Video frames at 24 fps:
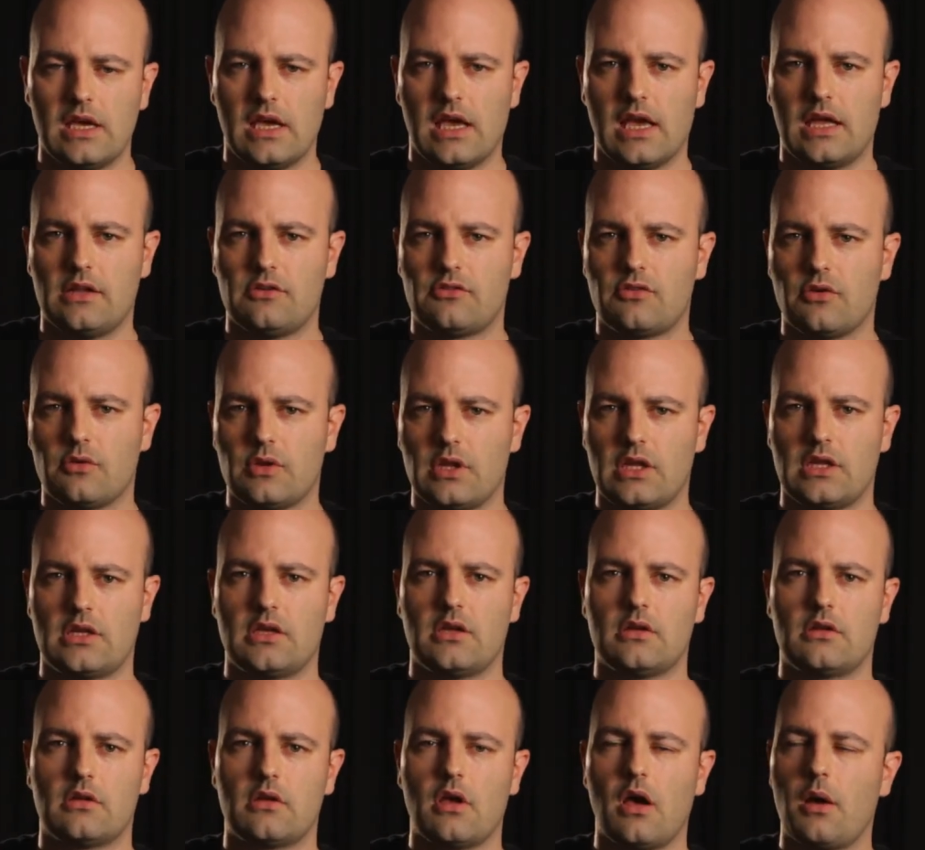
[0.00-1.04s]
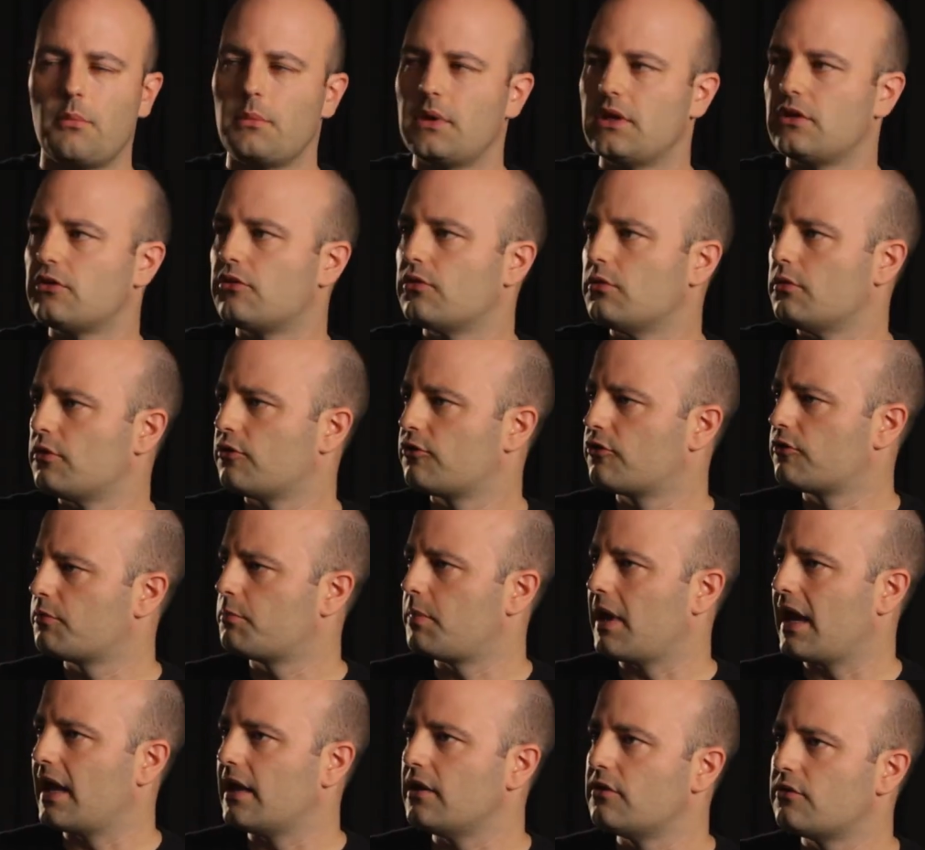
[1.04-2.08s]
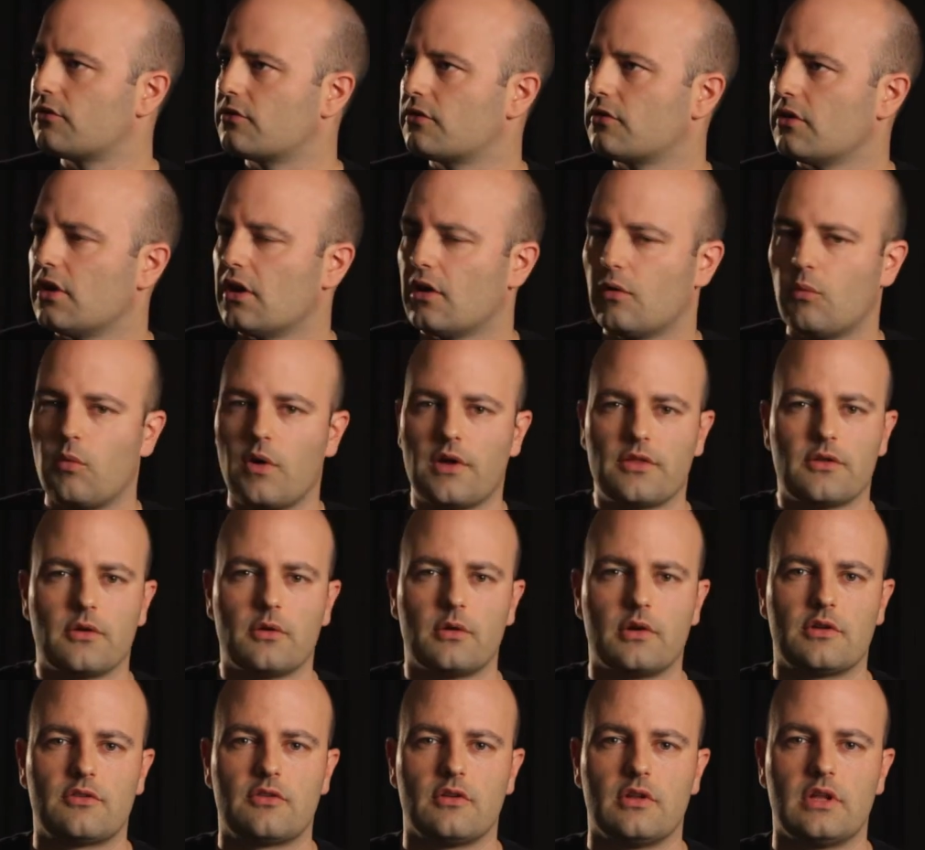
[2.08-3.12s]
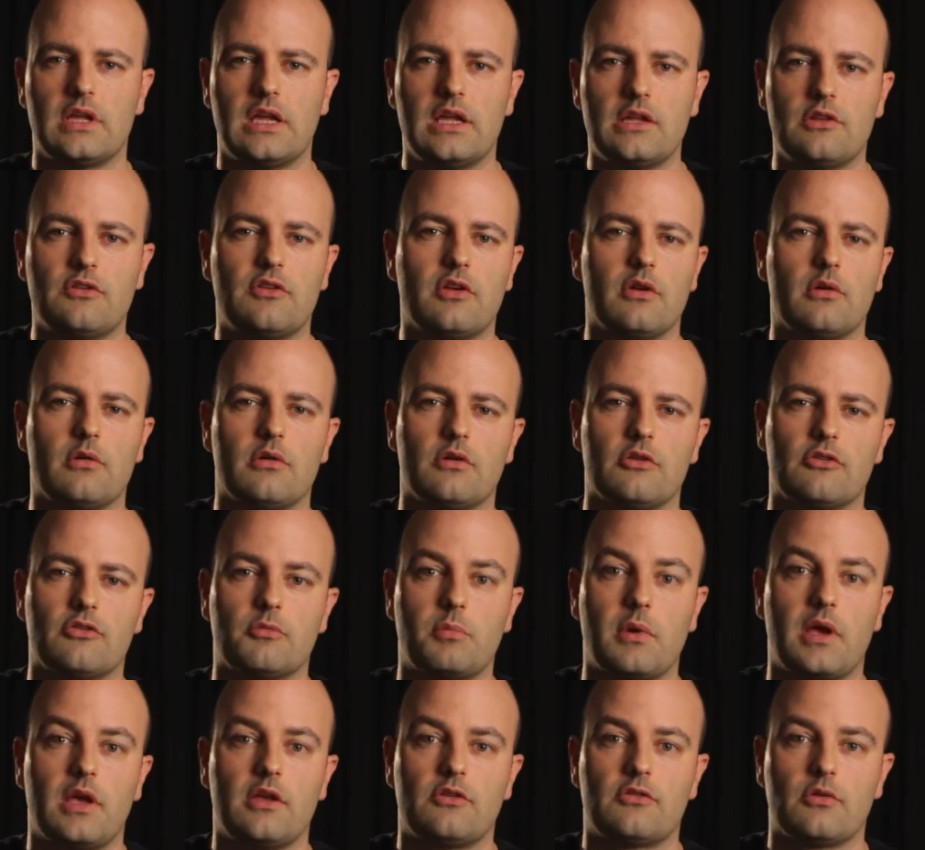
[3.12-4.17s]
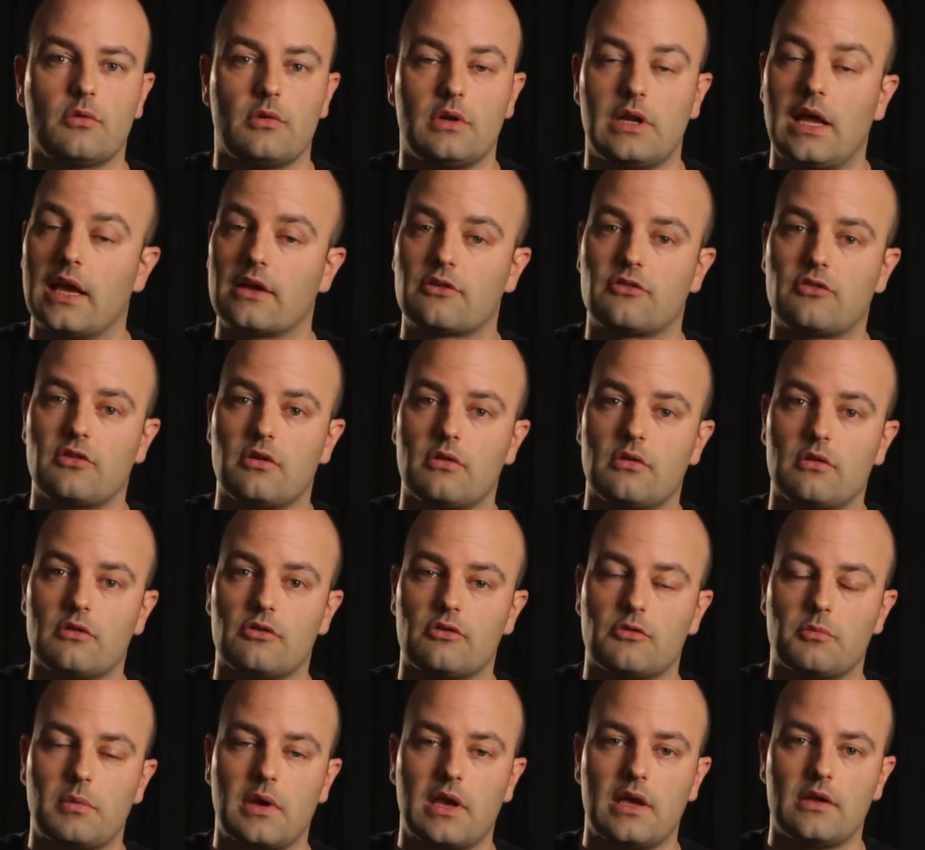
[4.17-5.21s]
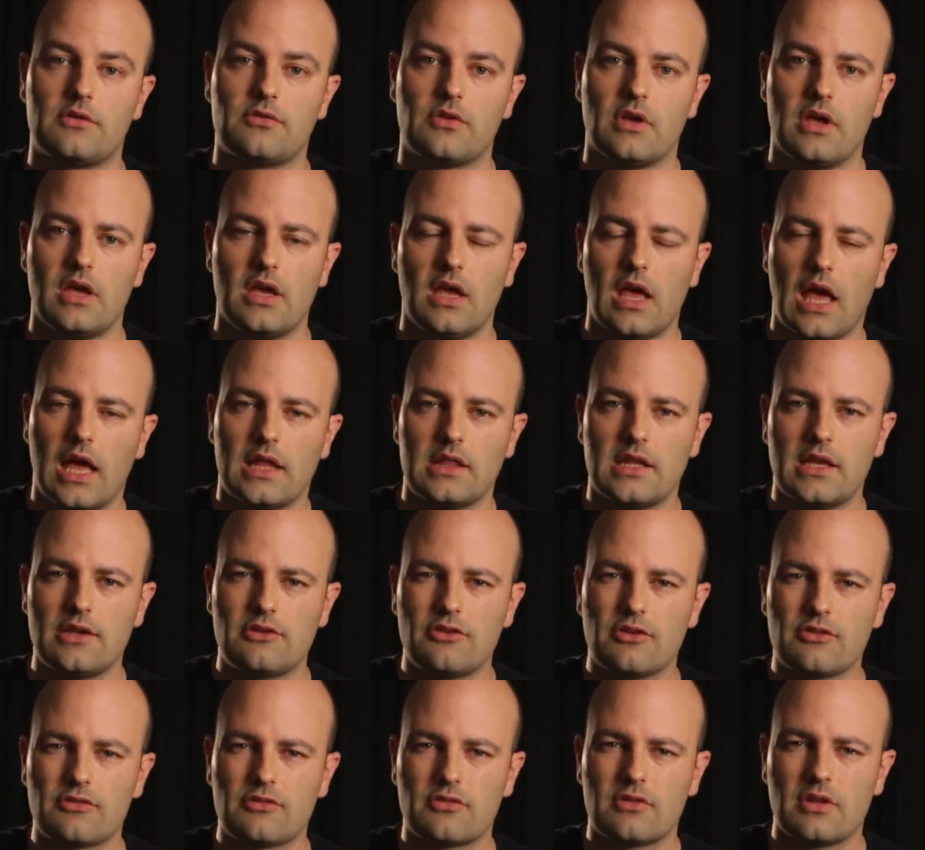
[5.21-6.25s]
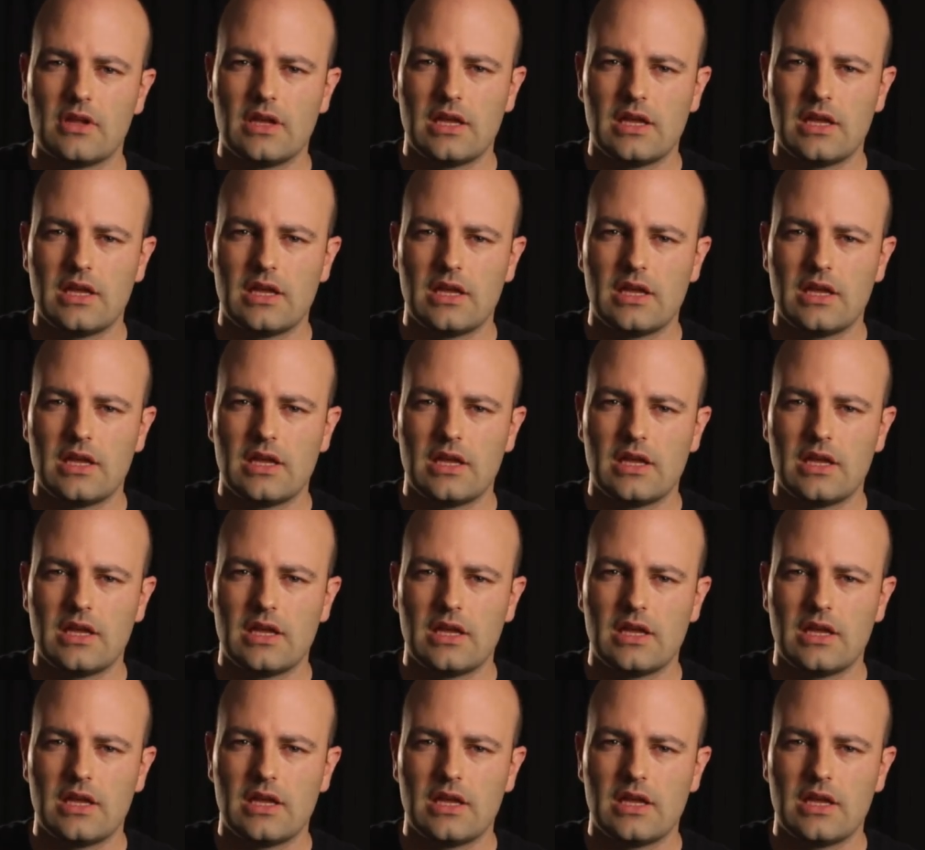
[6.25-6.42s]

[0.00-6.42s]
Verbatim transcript: And so they can come into a space, whether it's an interior space or an exterior space, and they just